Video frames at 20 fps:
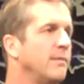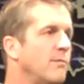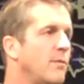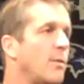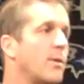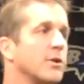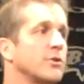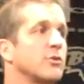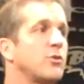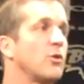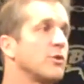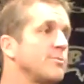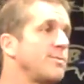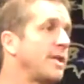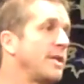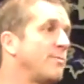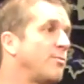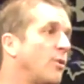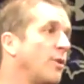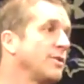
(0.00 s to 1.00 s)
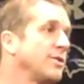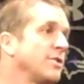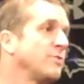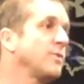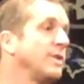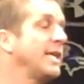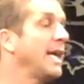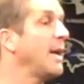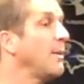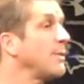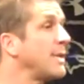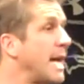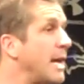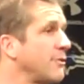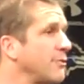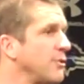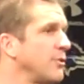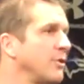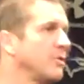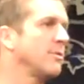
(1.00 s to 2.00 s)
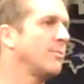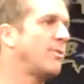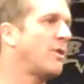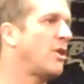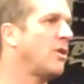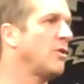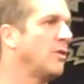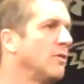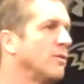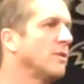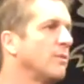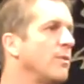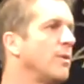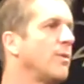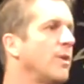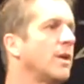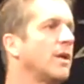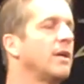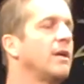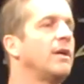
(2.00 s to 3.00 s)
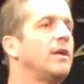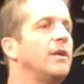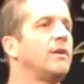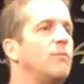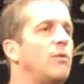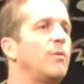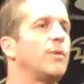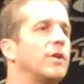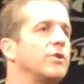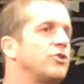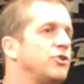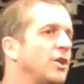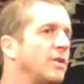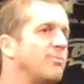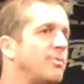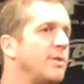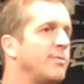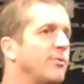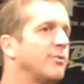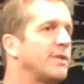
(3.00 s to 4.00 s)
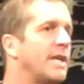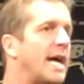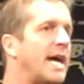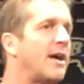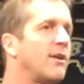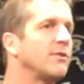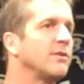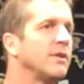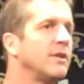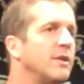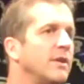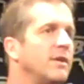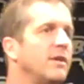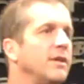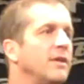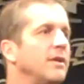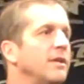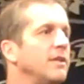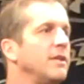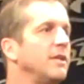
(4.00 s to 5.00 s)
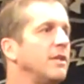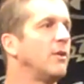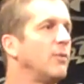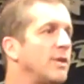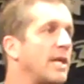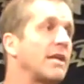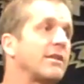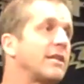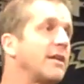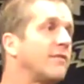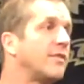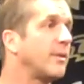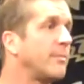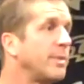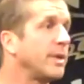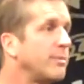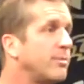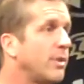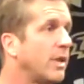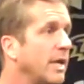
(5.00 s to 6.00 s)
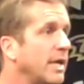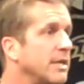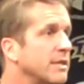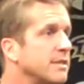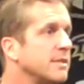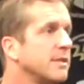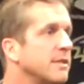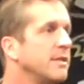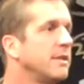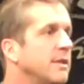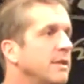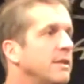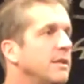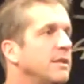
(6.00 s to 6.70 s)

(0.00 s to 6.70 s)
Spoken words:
We want to score as many points as we can without turning the ball over. We want to shut people down, you know, without giving up big plays.